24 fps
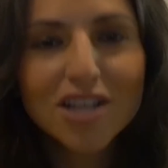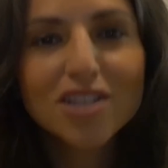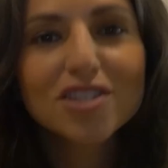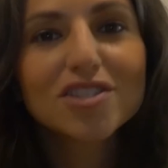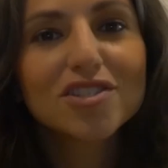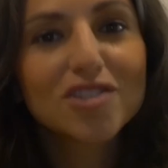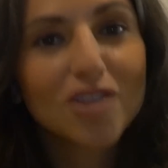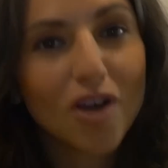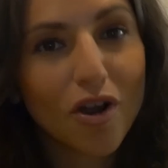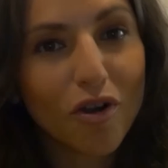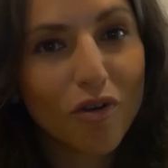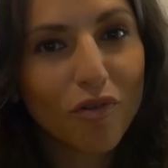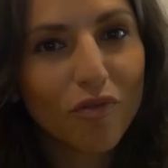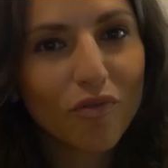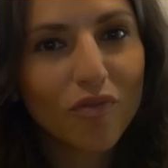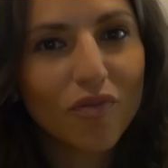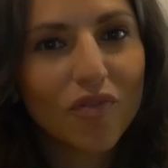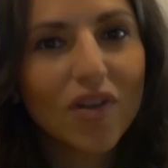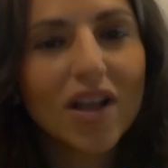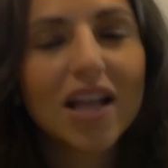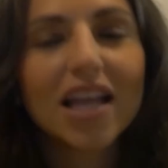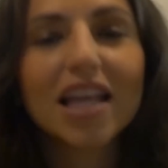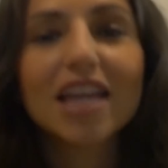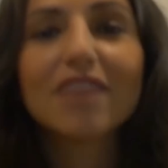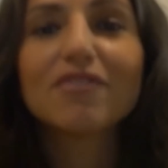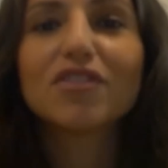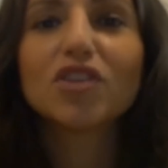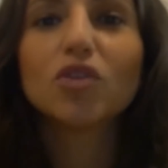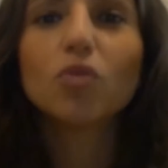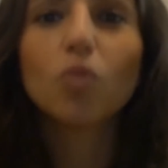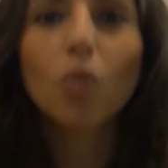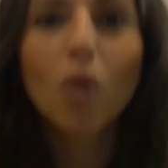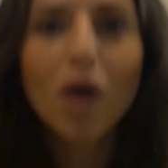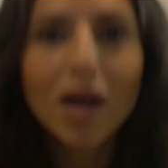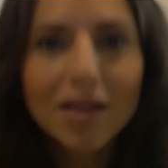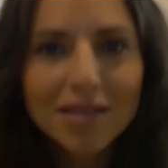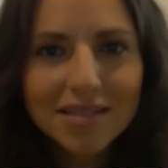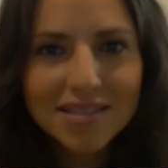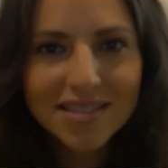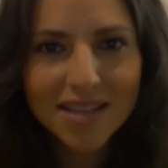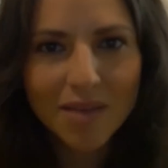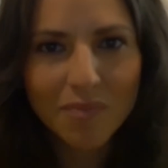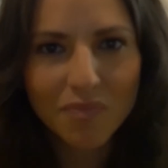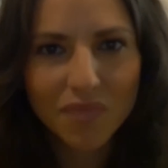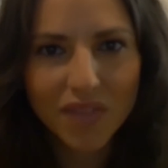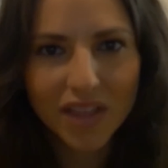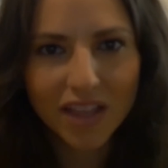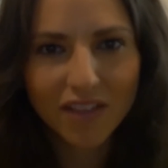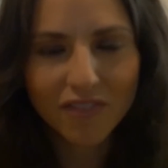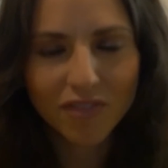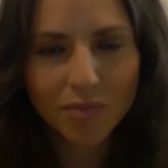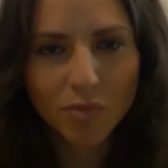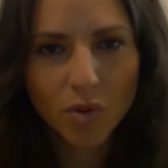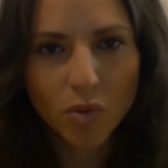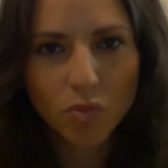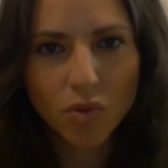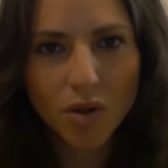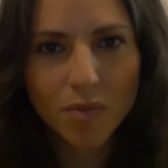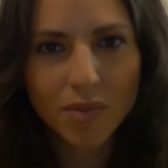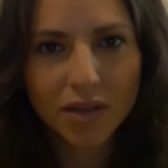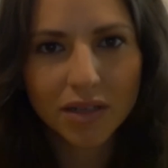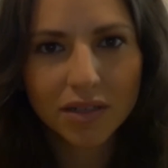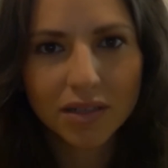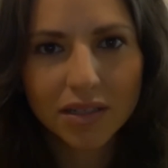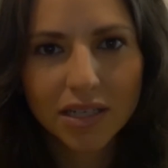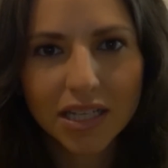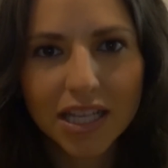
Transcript: So if you want something from a woman,